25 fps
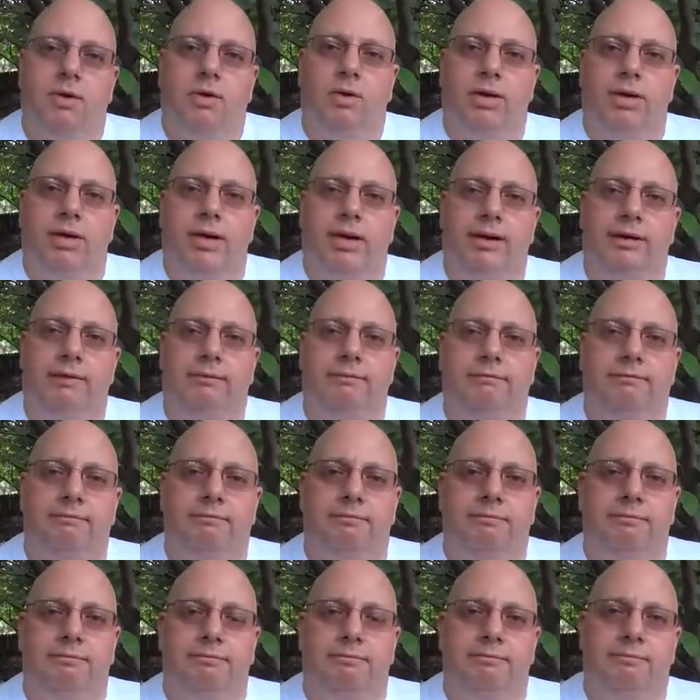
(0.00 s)
Okay.
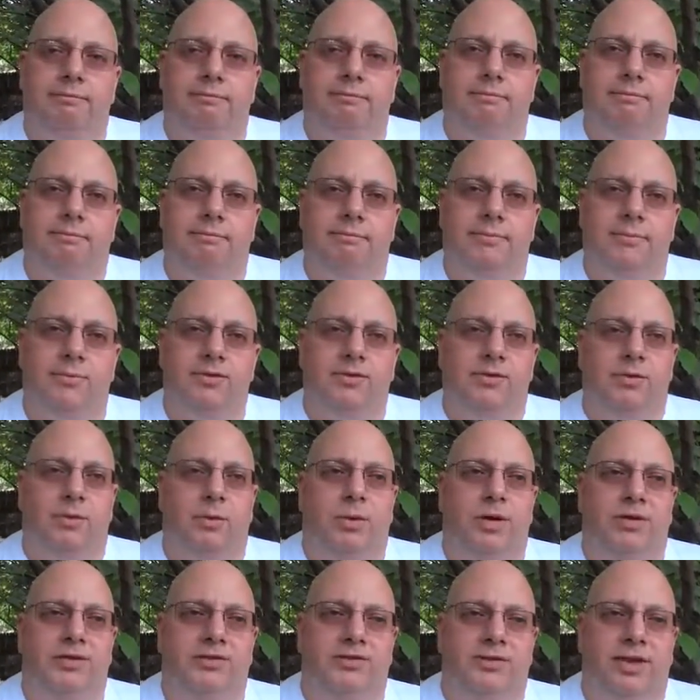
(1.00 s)
So
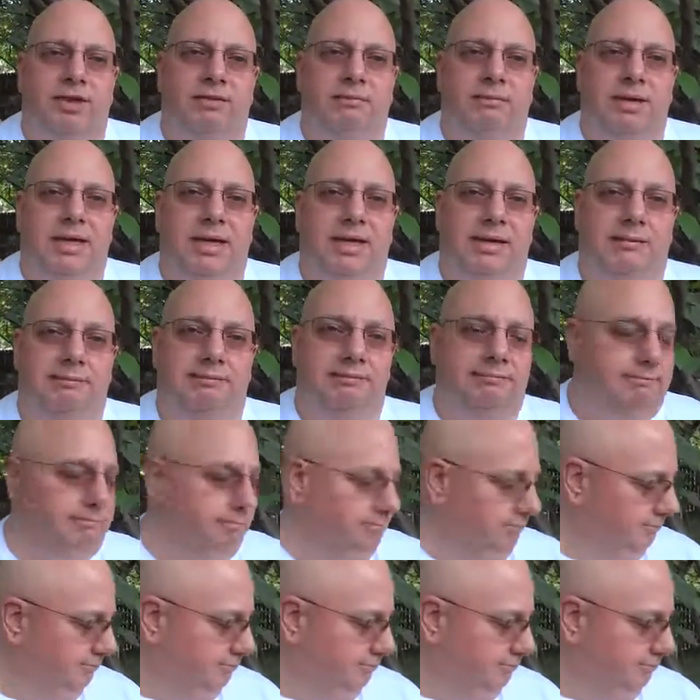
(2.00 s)
what does that mean?